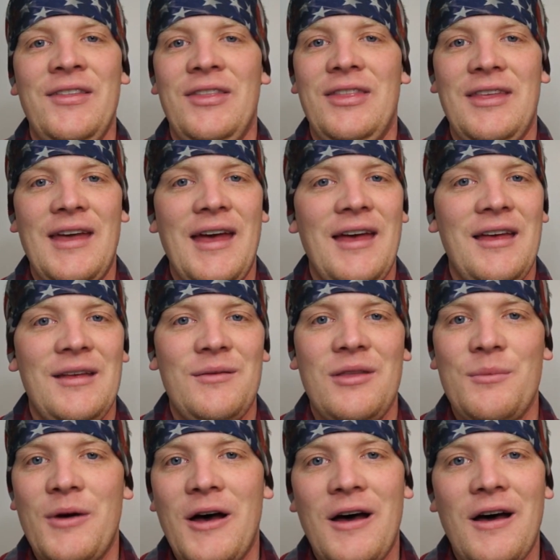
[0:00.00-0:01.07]

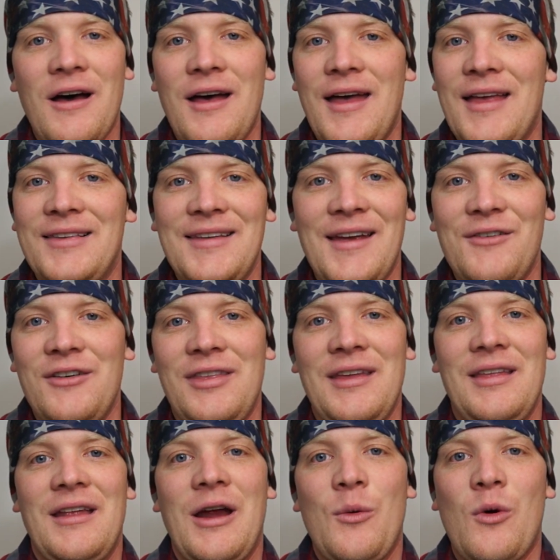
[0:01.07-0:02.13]
the Baja has
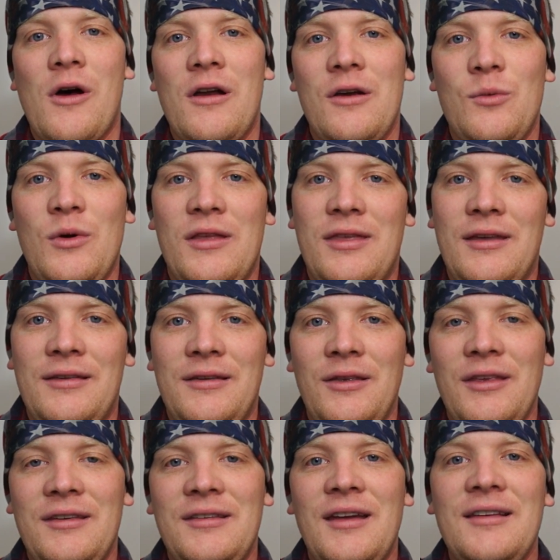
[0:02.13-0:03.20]
everything that I wanted with it. So
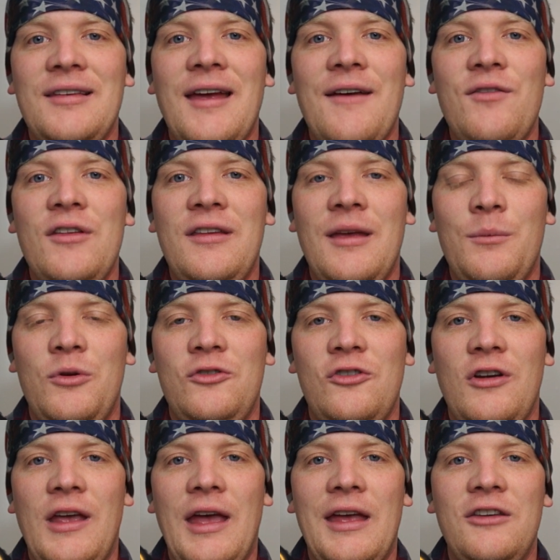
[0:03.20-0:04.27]
this does have the
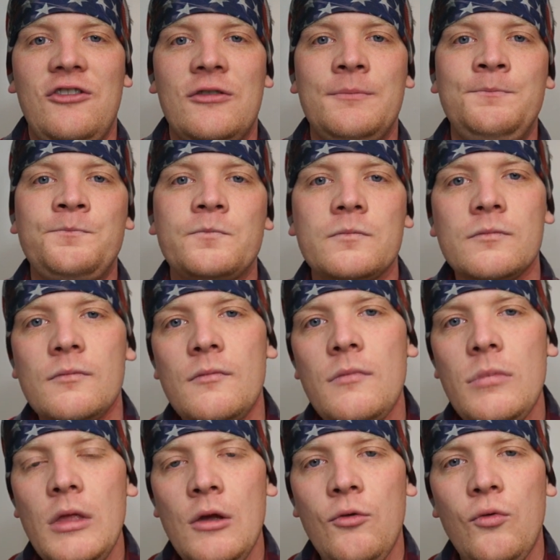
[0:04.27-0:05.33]
temperature gauge.
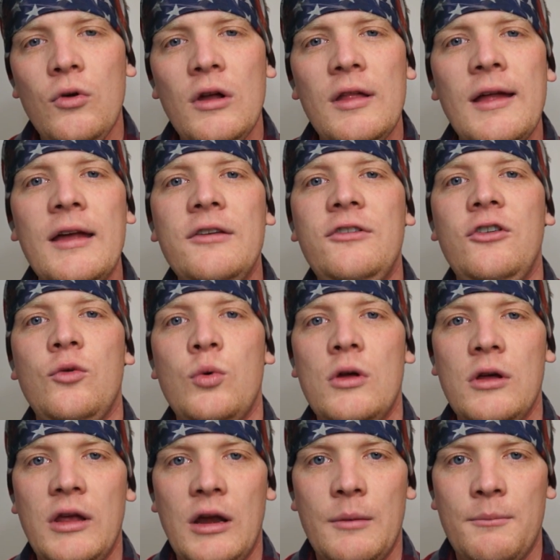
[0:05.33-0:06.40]
Realize you
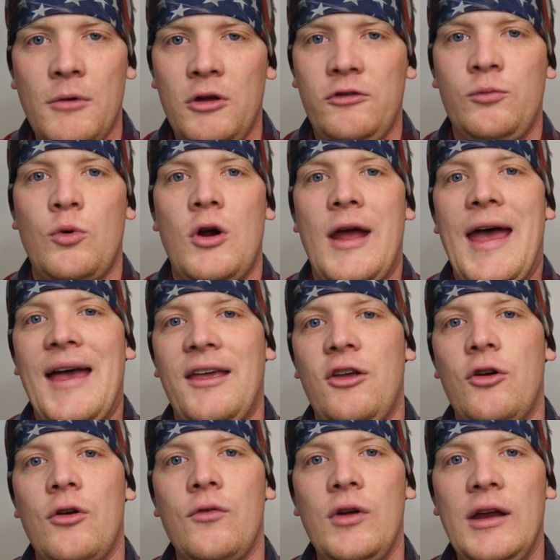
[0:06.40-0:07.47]
will get a much more
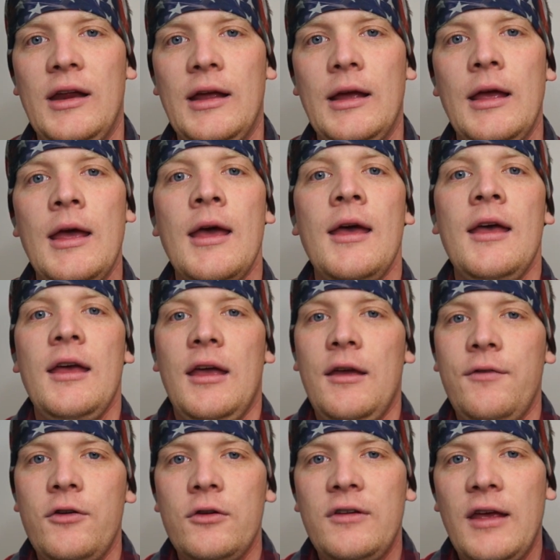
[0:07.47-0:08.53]
accurate reading
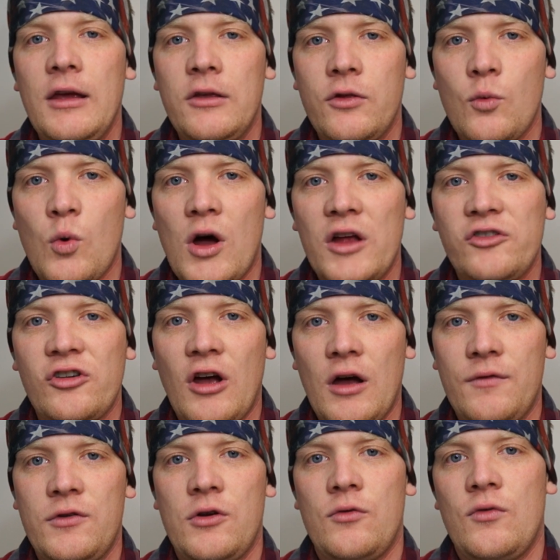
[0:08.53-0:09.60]
if you take the watch
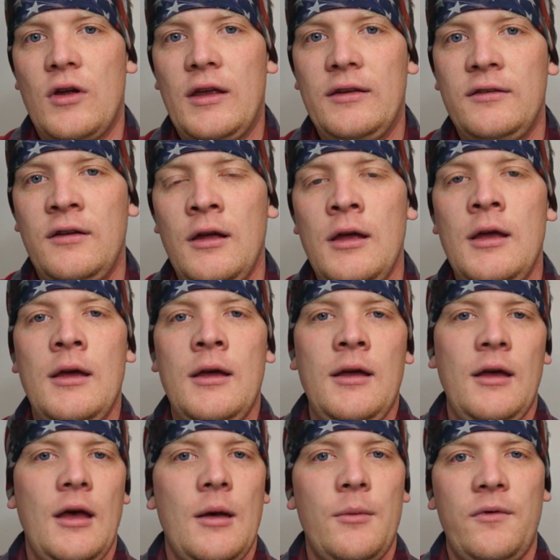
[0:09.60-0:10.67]
off your wrist.
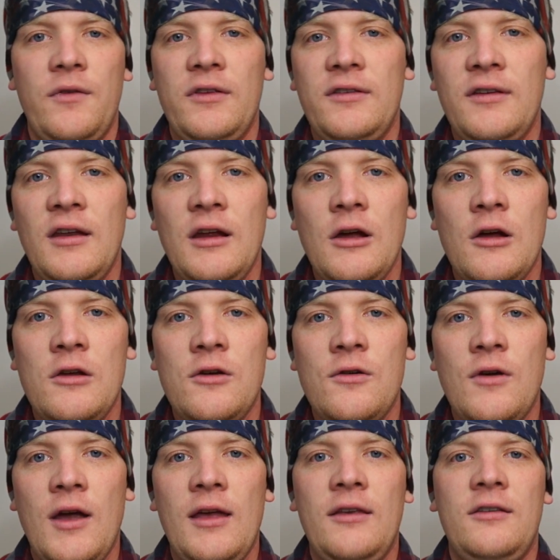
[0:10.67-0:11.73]
If it's sitting on
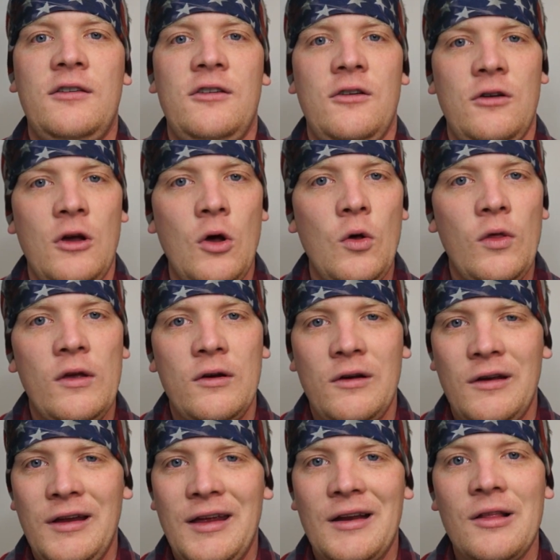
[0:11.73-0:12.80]
your wrist, you know that you're
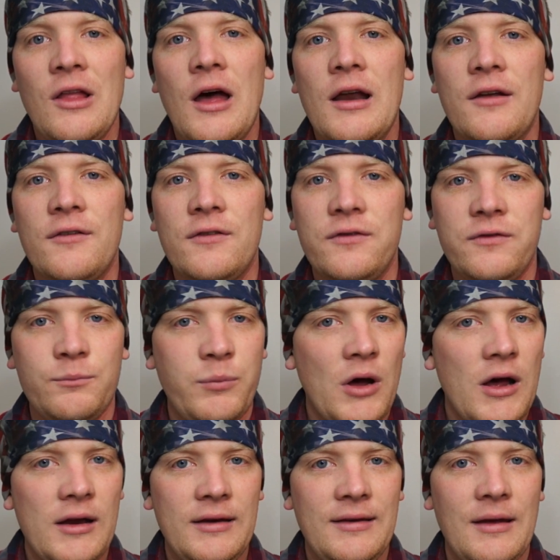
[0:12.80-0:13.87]
going to get a lot of
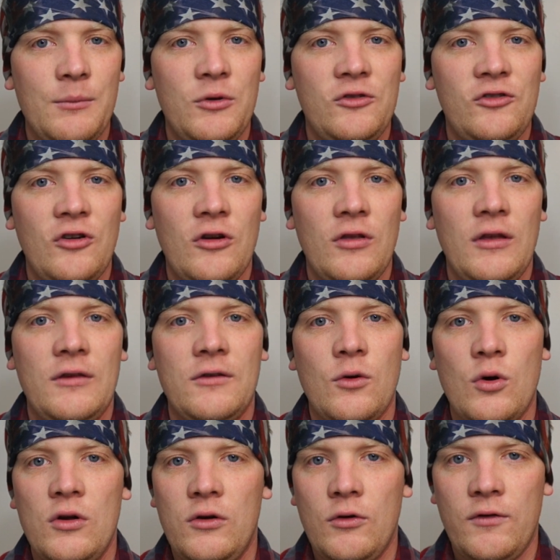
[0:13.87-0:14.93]
body temperature that's
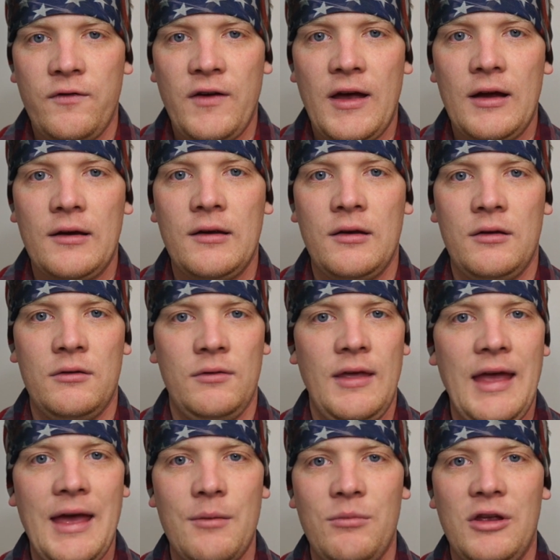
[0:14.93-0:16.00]
going to affect
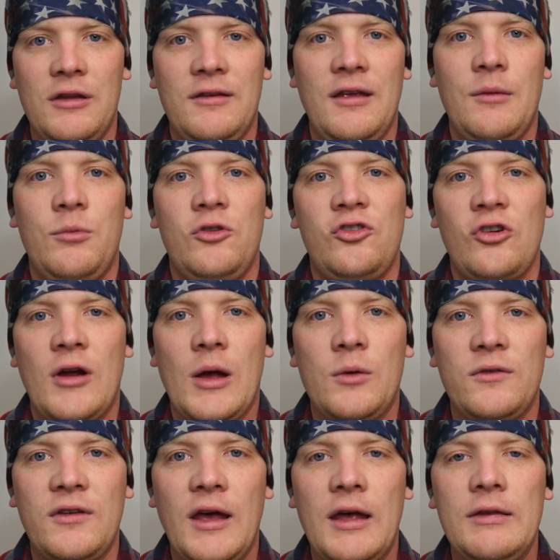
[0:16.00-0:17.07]
the ambient temperature
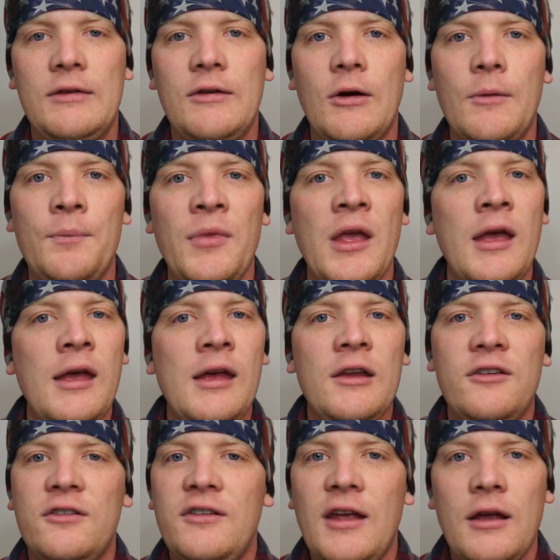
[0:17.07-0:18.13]
outside. So
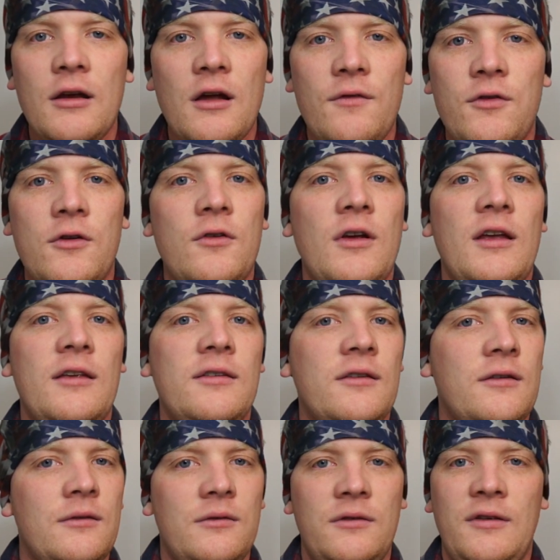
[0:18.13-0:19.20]
just take it off your
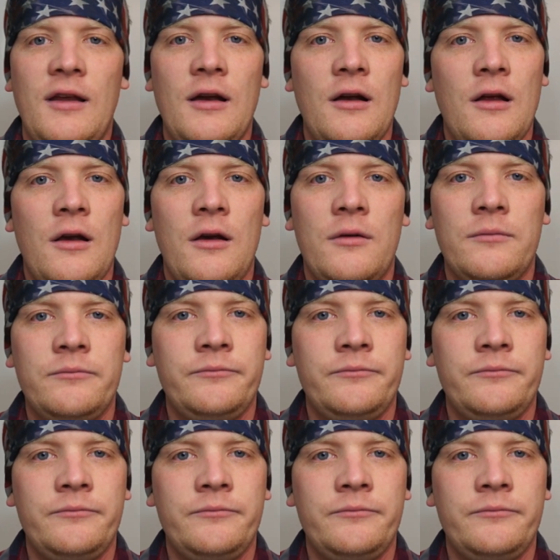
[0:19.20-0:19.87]
wrist, set it on